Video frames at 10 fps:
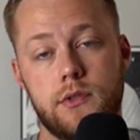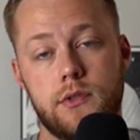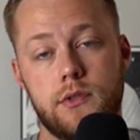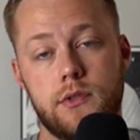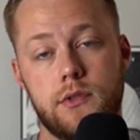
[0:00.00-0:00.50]

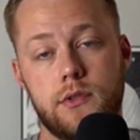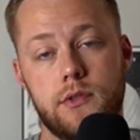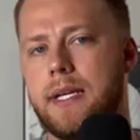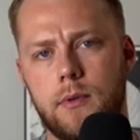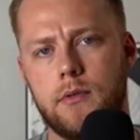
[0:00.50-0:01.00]
with people.
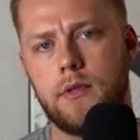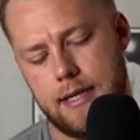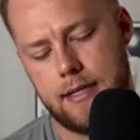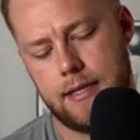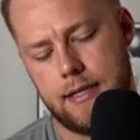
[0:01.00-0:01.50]
And
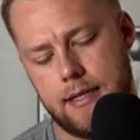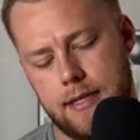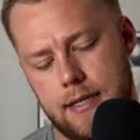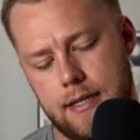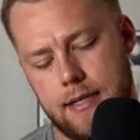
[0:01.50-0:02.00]
then I
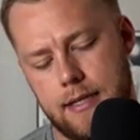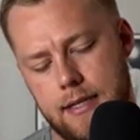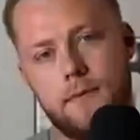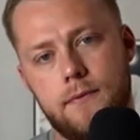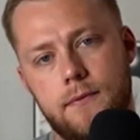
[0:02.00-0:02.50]

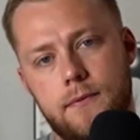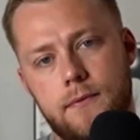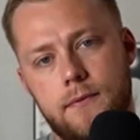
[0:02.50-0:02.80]
have